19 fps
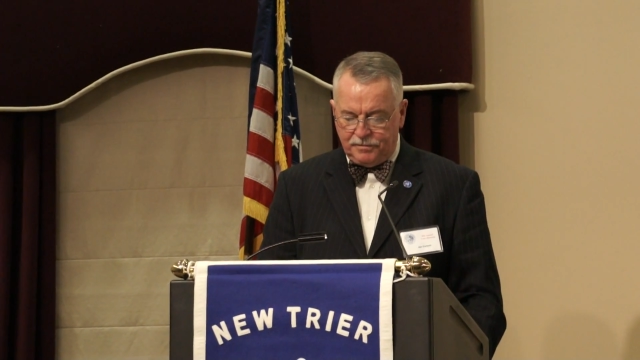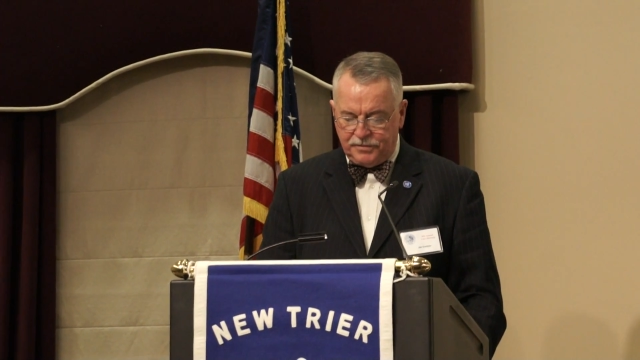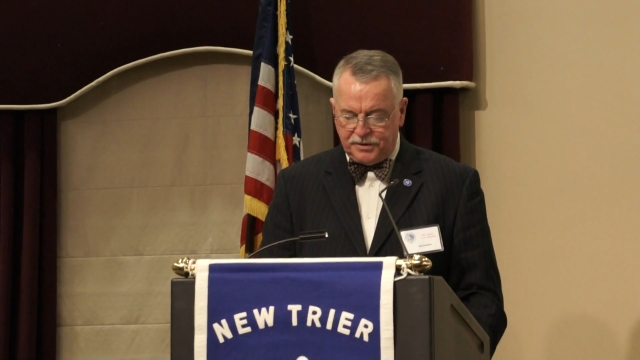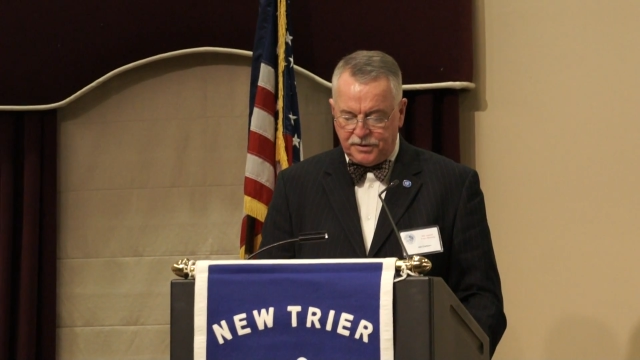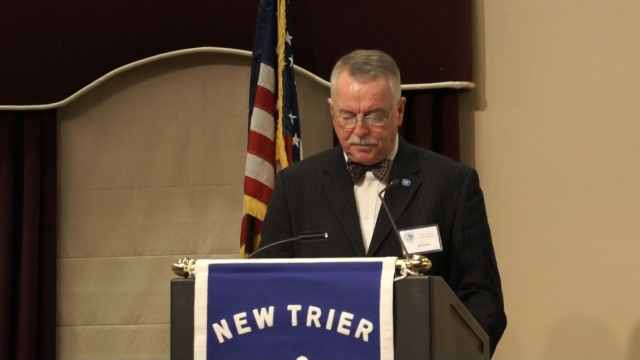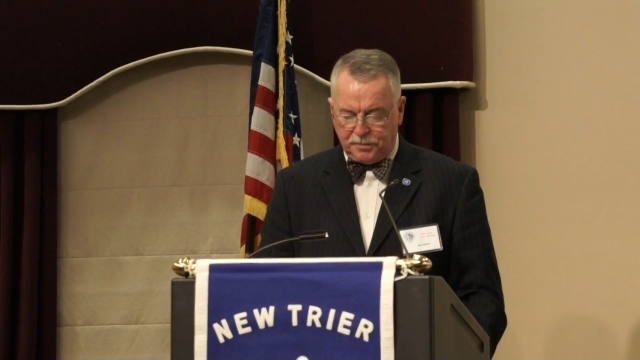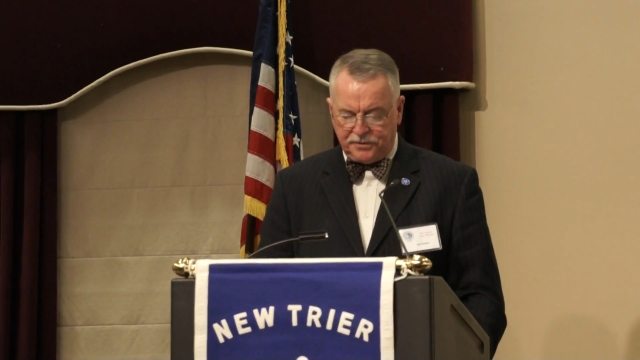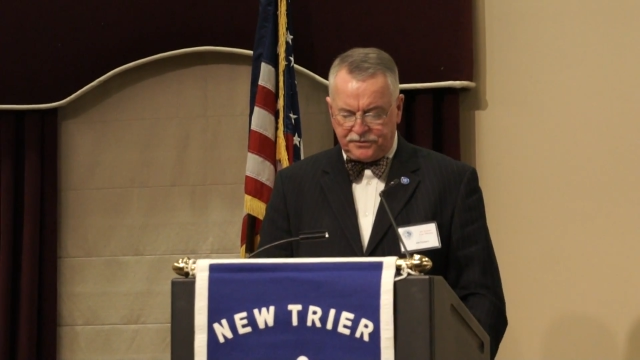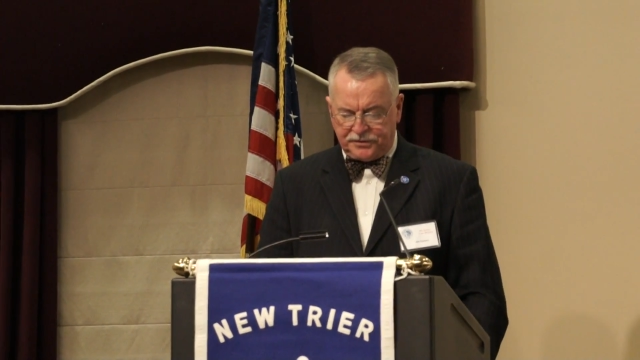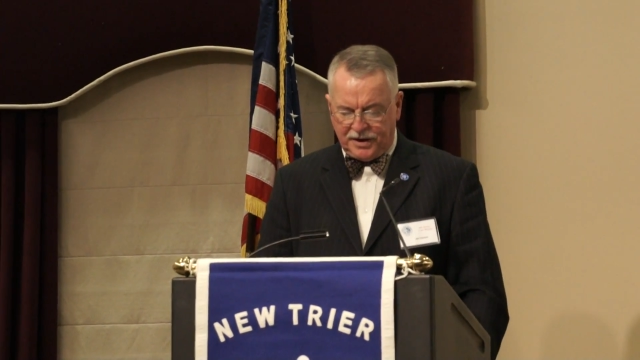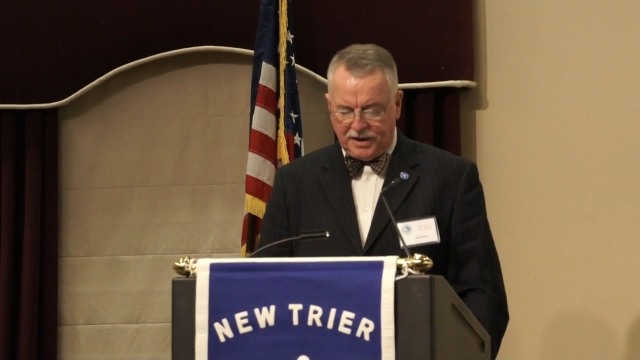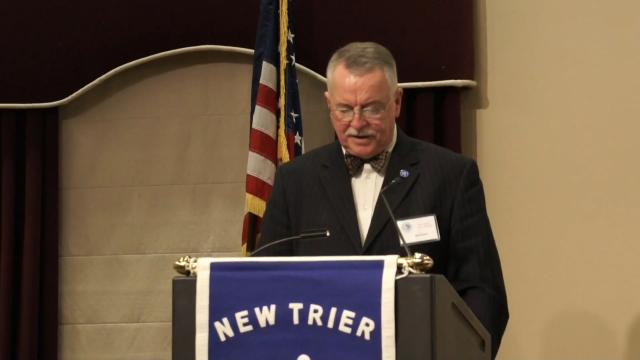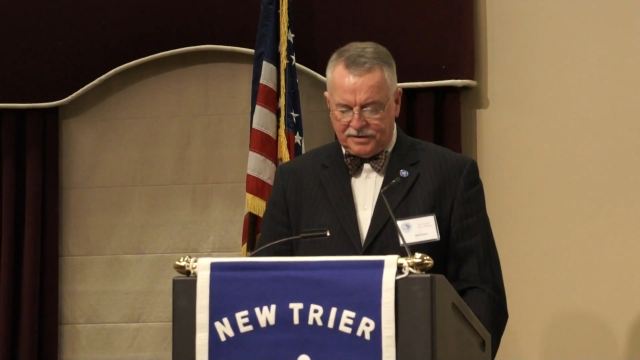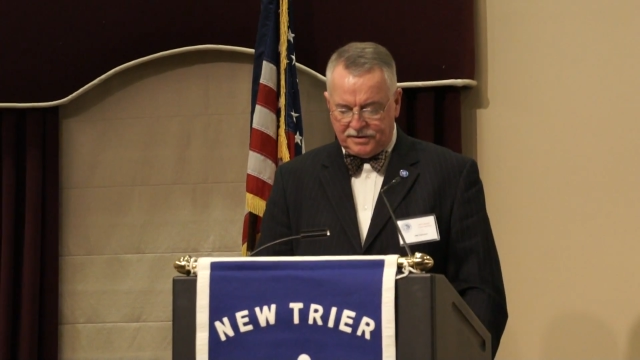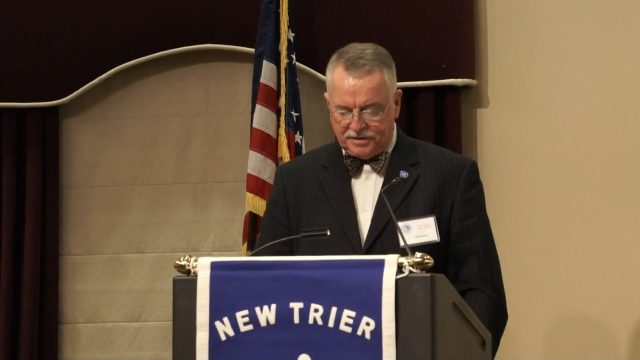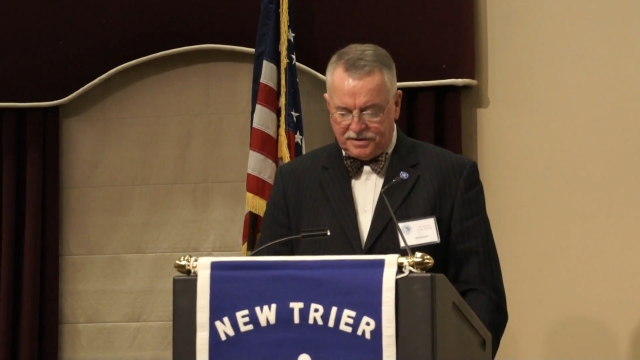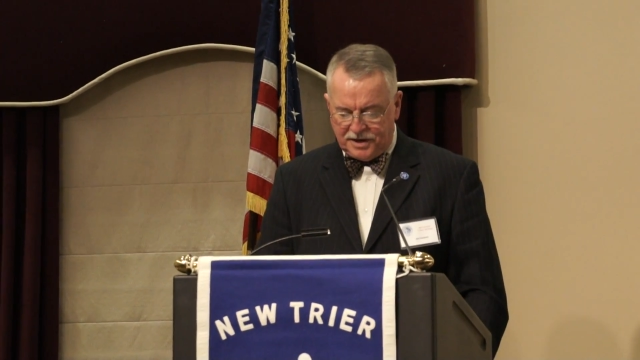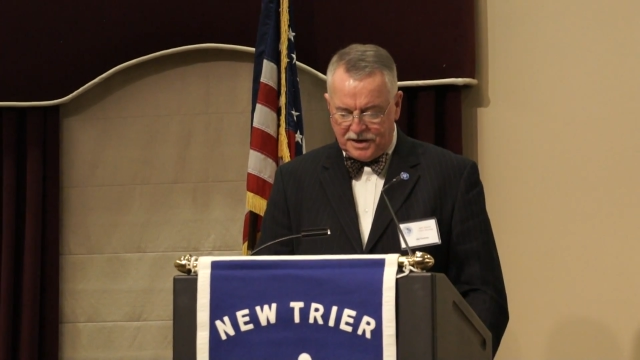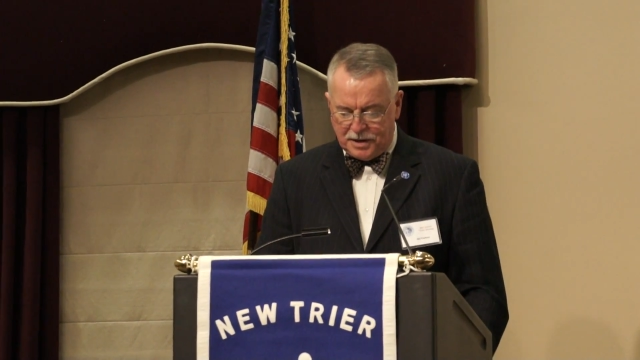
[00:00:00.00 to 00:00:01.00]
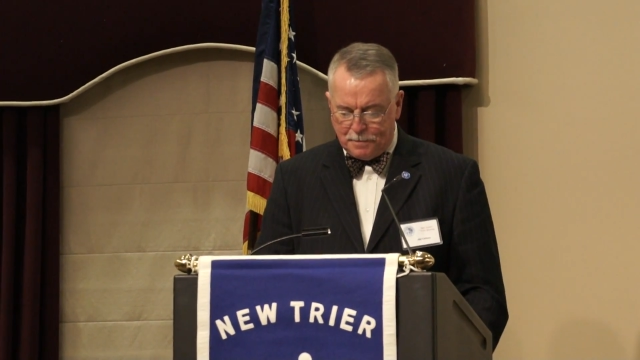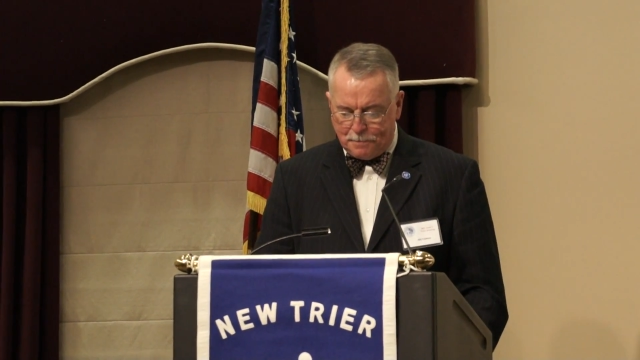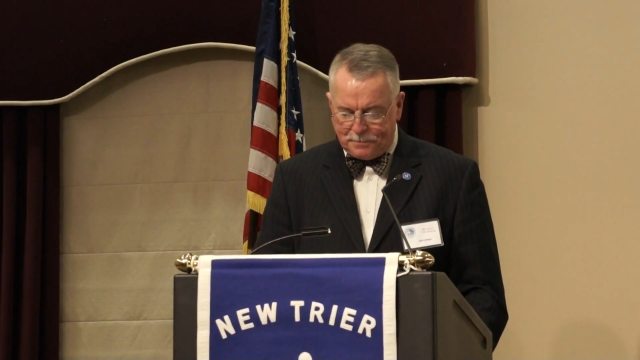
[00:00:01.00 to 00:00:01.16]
to present the